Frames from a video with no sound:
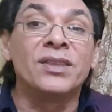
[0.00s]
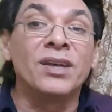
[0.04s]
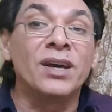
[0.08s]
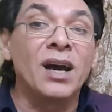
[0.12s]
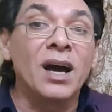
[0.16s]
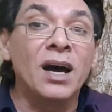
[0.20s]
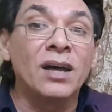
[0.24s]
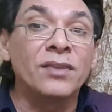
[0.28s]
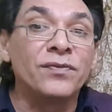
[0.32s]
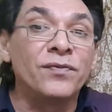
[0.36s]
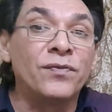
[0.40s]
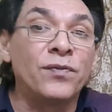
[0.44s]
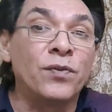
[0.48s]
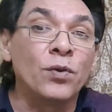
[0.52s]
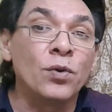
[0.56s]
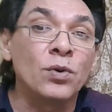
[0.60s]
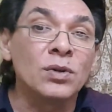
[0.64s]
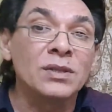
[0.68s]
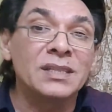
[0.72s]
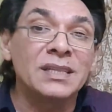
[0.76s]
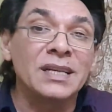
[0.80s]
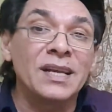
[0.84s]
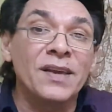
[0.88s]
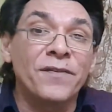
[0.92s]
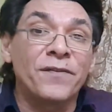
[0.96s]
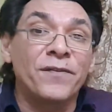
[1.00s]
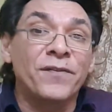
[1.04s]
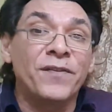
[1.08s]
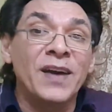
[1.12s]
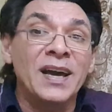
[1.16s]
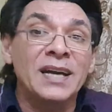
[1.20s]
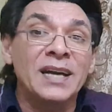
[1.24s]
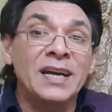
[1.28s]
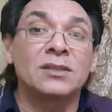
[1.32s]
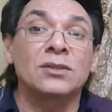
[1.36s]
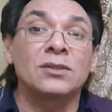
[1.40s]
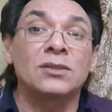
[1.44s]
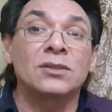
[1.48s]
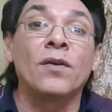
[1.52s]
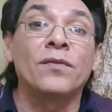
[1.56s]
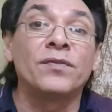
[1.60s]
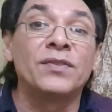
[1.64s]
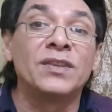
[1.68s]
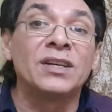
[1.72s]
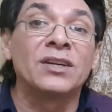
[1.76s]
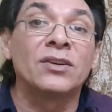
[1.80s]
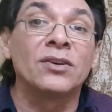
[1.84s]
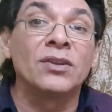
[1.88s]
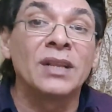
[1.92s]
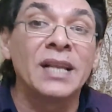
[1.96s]
the adverse effects
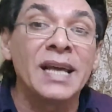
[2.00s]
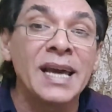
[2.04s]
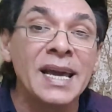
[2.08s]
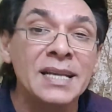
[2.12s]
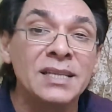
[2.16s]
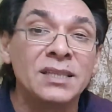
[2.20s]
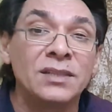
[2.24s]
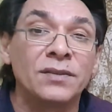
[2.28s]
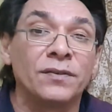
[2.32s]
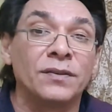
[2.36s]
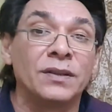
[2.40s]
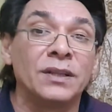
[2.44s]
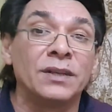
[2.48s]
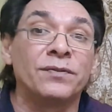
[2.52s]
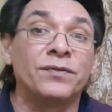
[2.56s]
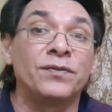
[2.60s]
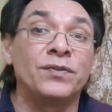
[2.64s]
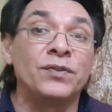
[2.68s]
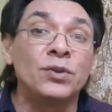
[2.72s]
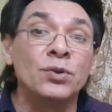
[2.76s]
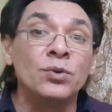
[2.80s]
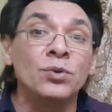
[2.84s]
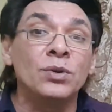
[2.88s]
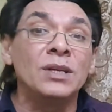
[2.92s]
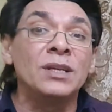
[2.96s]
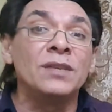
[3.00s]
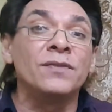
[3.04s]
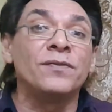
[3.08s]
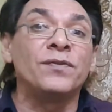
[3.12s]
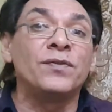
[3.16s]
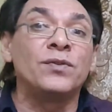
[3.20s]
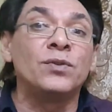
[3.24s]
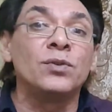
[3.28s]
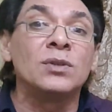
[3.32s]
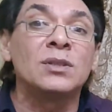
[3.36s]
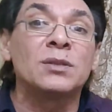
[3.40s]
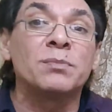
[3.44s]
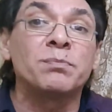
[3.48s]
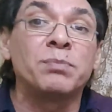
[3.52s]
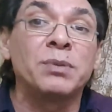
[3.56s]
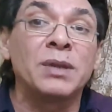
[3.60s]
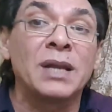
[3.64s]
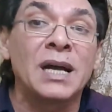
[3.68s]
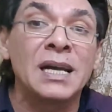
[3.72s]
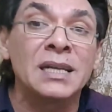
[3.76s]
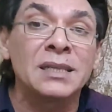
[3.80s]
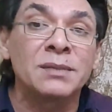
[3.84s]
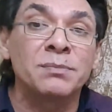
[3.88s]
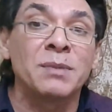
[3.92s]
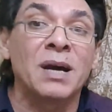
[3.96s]
of the relatively few infused
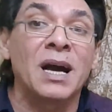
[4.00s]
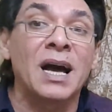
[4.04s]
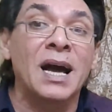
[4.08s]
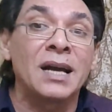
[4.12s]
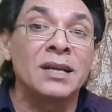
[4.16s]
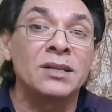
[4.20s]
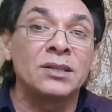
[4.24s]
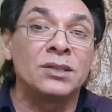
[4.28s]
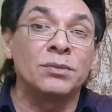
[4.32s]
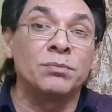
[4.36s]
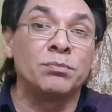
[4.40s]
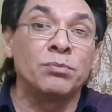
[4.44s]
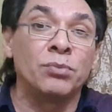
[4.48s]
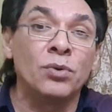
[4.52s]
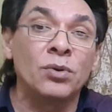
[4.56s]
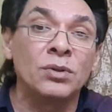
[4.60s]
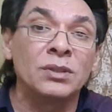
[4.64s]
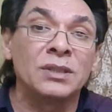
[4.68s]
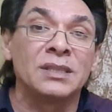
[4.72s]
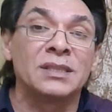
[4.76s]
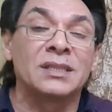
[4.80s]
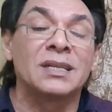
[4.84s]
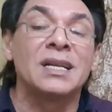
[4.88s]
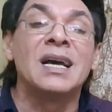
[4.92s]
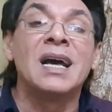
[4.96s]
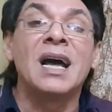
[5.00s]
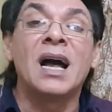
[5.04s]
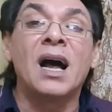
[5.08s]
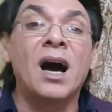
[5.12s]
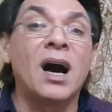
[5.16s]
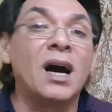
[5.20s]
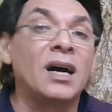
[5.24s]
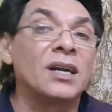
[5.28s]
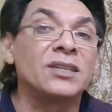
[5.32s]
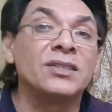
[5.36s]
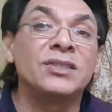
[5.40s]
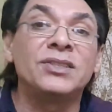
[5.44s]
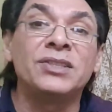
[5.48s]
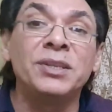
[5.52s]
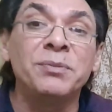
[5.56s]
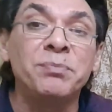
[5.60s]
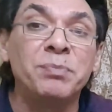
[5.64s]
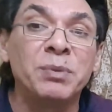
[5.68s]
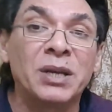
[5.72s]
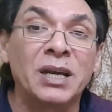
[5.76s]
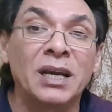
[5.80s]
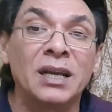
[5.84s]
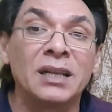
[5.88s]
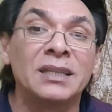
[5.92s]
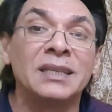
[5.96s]
plasma antibodies are
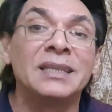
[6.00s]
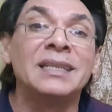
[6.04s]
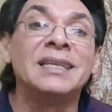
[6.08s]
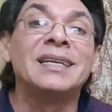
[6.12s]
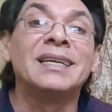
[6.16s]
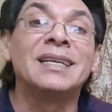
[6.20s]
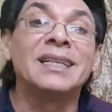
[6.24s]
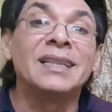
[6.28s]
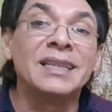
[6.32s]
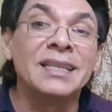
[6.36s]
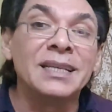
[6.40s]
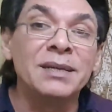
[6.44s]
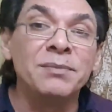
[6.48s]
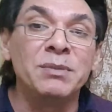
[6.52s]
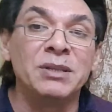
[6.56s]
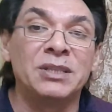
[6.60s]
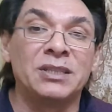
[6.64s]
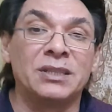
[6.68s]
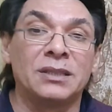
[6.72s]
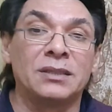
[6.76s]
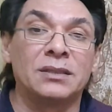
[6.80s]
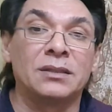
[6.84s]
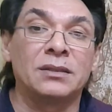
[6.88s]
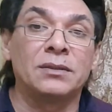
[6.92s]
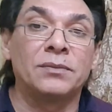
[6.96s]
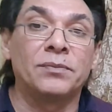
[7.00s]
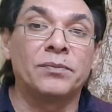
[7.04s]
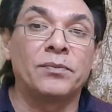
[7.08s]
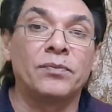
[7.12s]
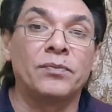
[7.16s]
typically limited.